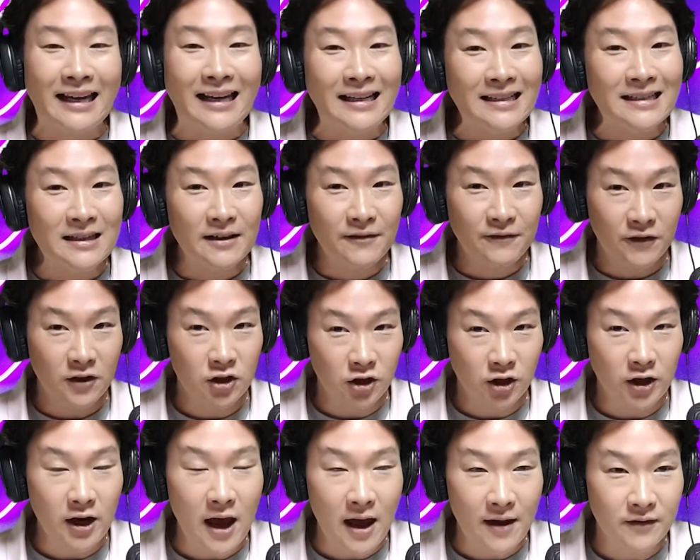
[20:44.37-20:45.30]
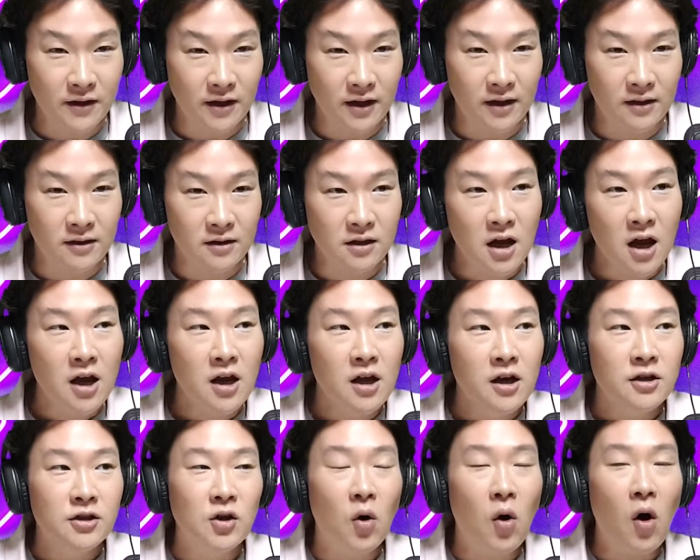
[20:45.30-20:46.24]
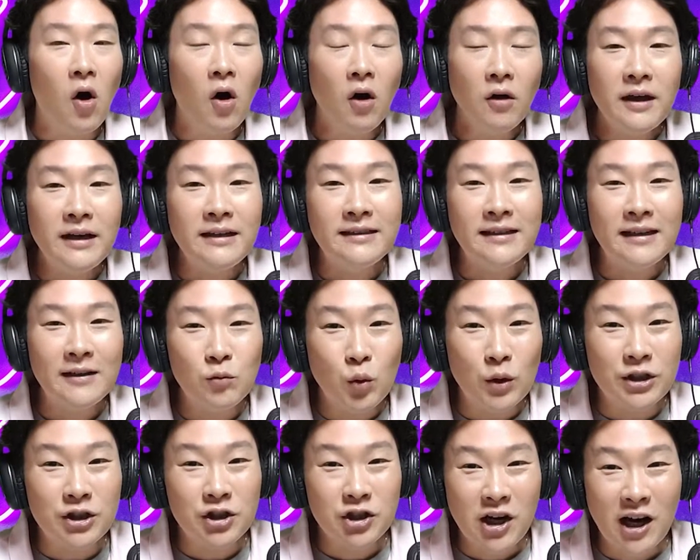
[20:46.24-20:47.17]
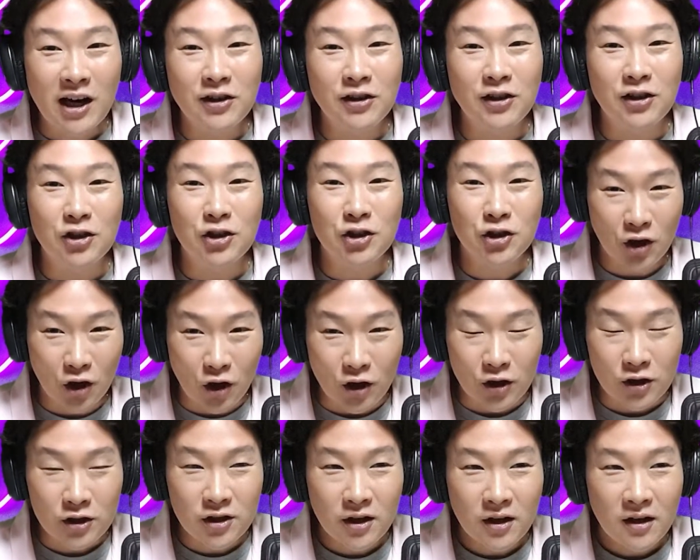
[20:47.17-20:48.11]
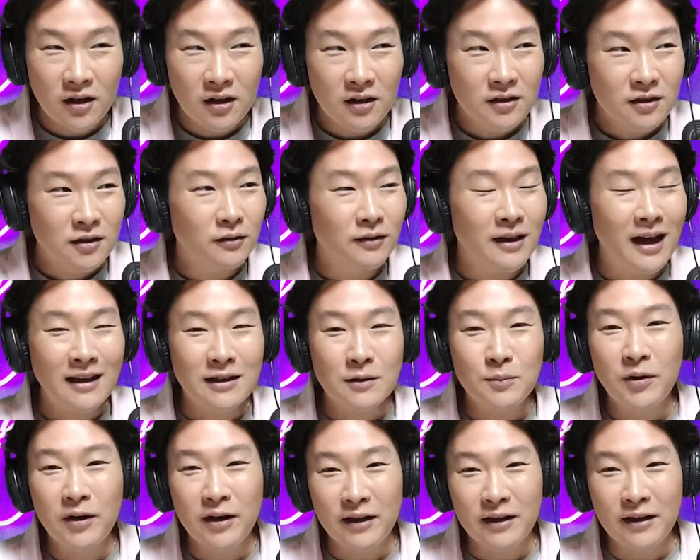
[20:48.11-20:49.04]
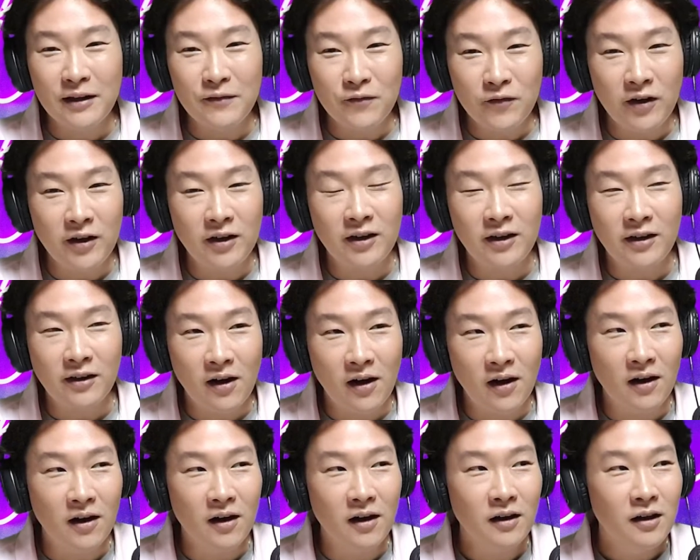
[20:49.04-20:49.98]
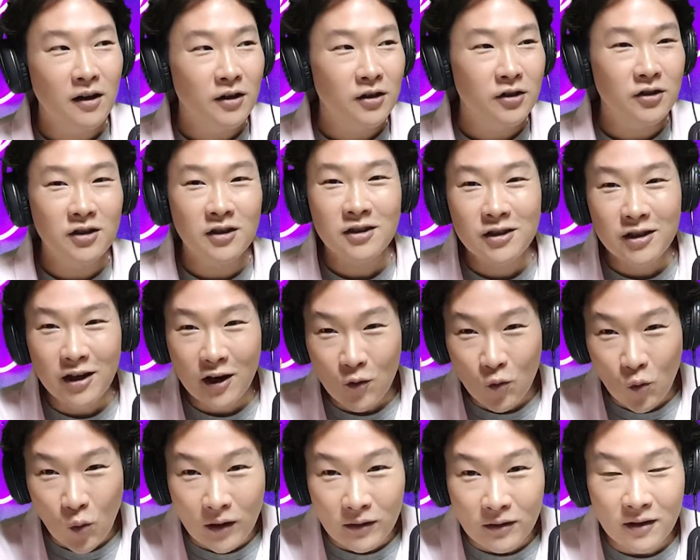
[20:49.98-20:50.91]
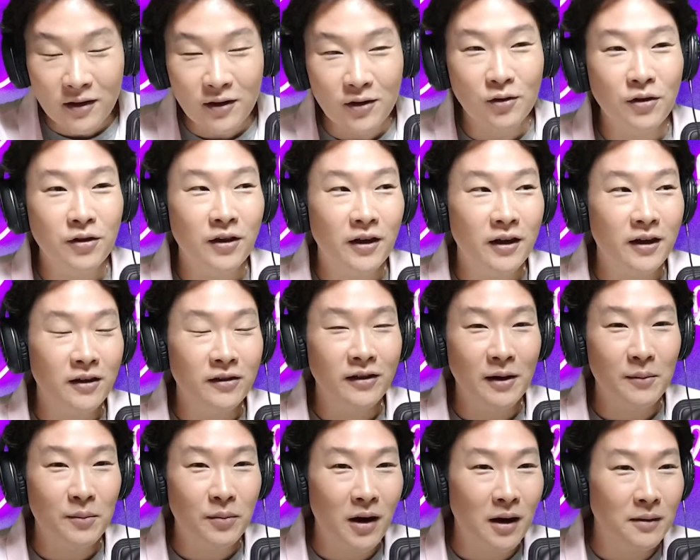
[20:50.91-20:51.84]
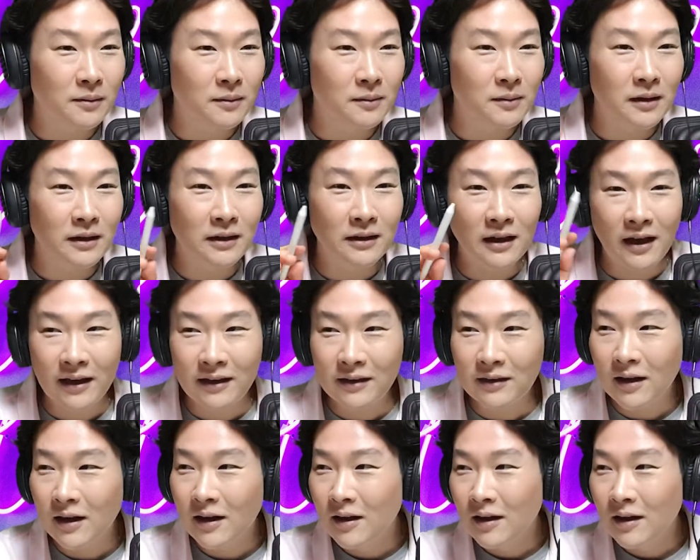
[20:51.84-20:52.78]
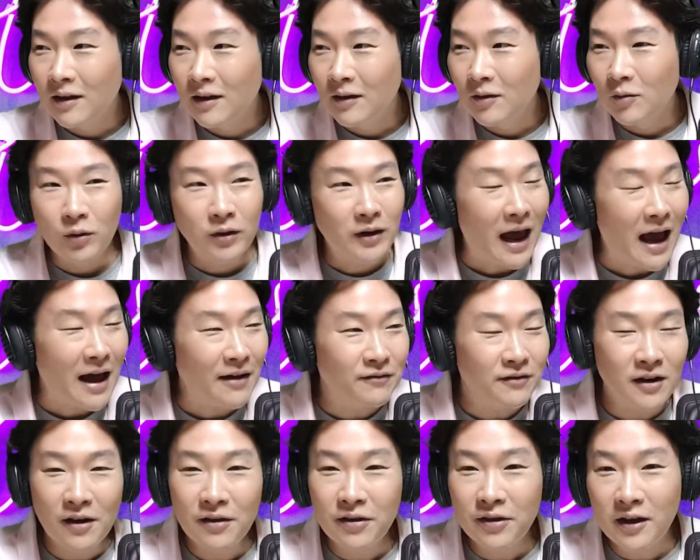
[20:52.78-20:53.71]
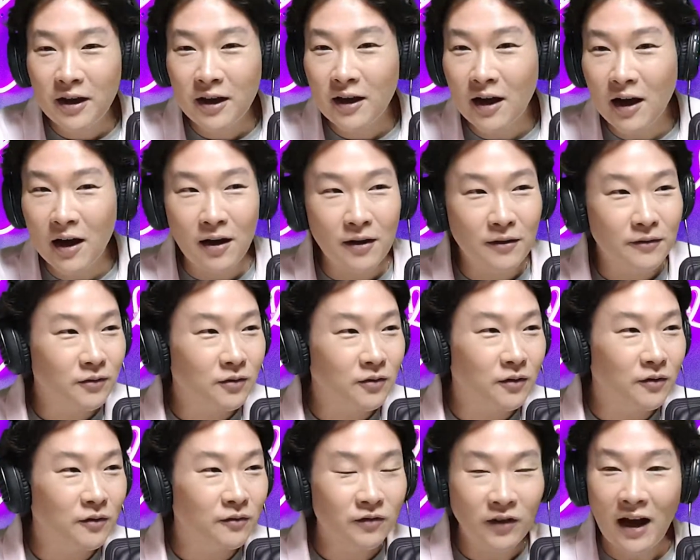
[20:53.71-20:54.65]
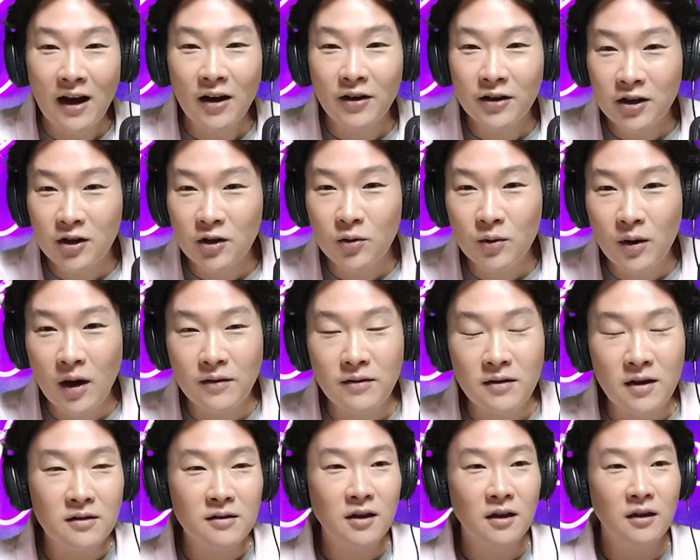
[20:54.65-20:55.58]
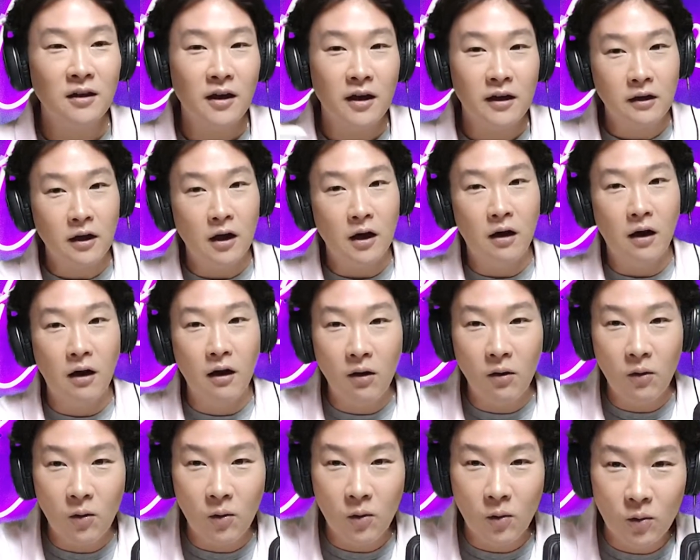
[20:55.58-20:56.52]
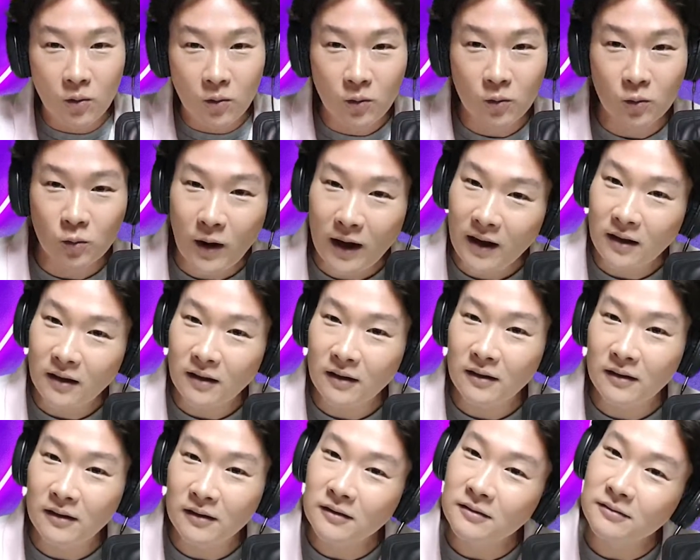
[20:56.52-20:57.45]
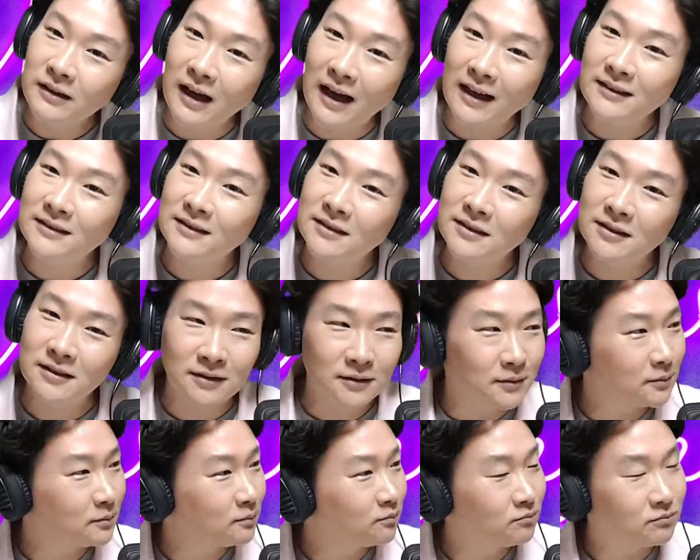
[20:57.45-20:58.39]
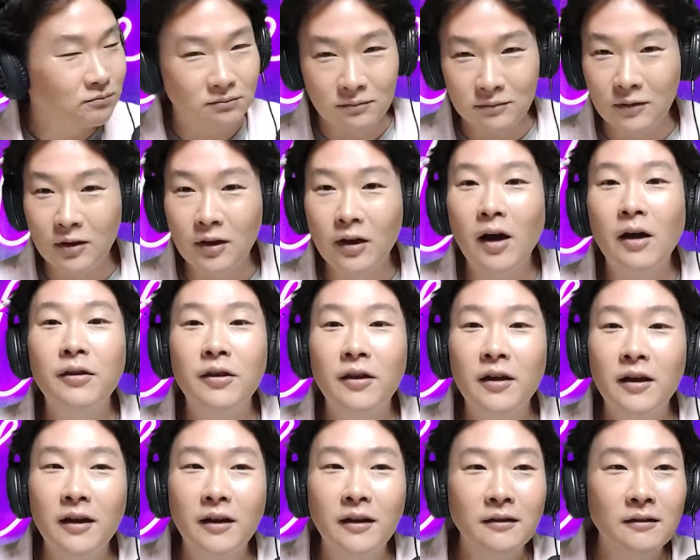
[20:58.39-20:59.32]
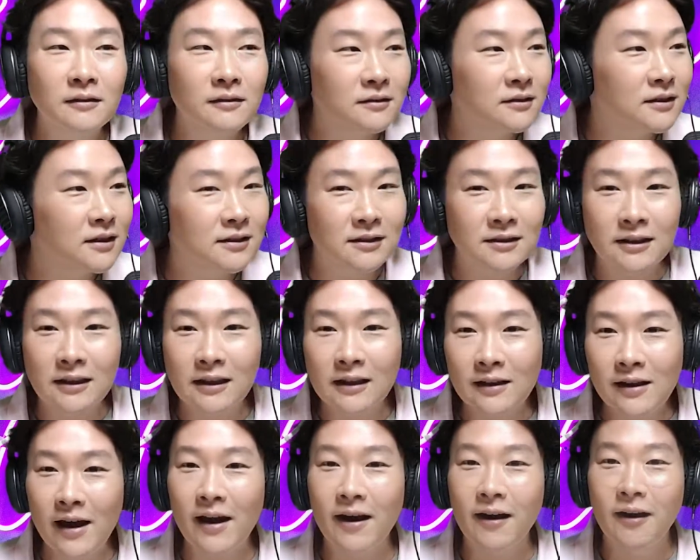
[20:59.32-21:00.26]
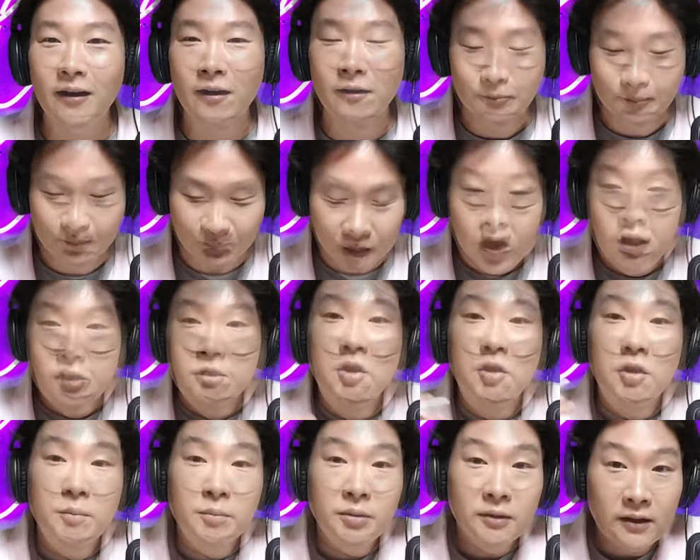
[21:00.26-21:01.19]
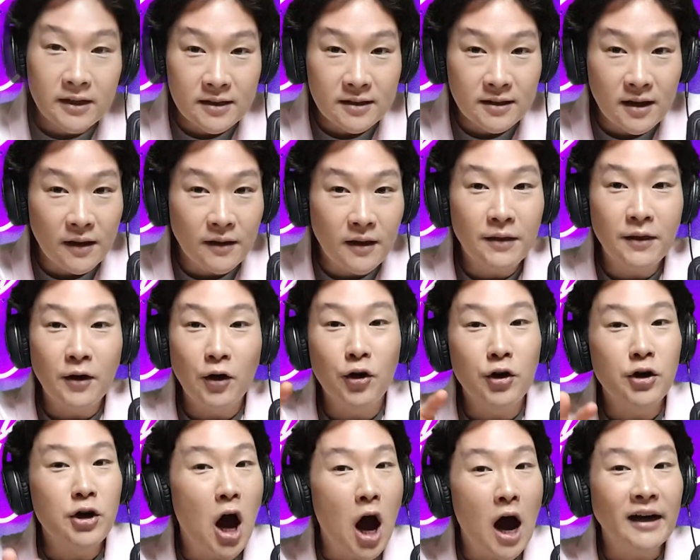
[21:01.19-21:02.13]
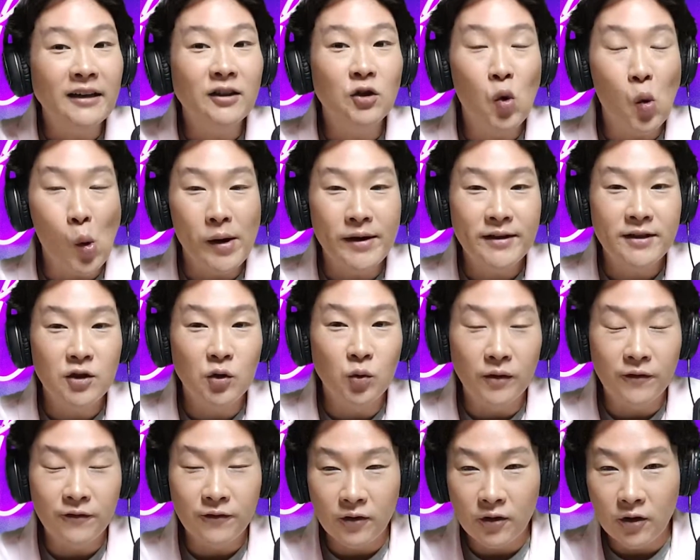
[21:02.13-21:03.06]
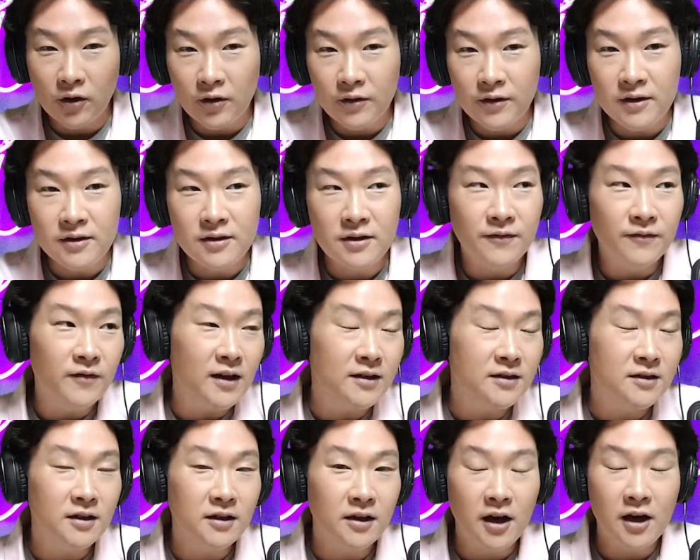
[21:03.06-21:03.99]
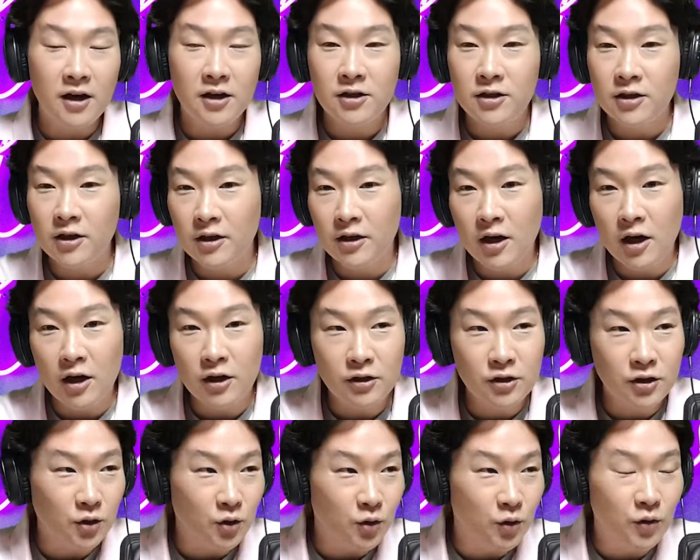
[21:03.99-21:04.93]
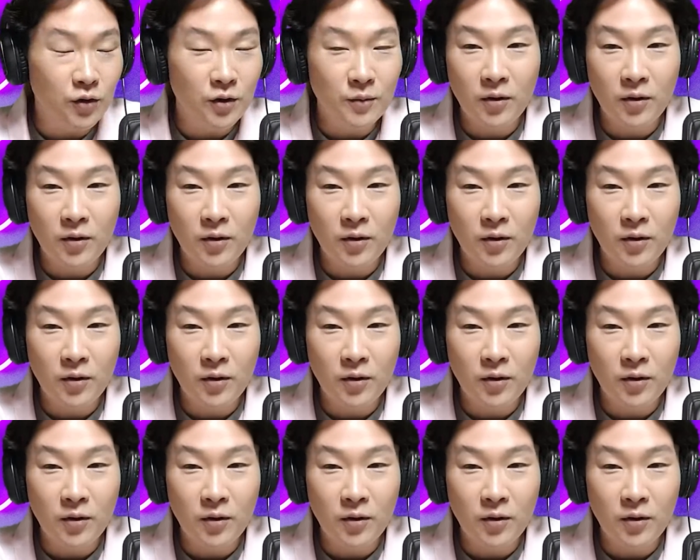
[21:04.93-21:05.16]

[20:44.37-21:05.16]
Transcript: insufficient evidence. So all they did was check the shirt. So that's pretty convenient, huh? You just check one little thing that probably like would have nothing of value and then say like, oh, well, that's nothing to see there. So the police said that they're not going to refer this investigation to the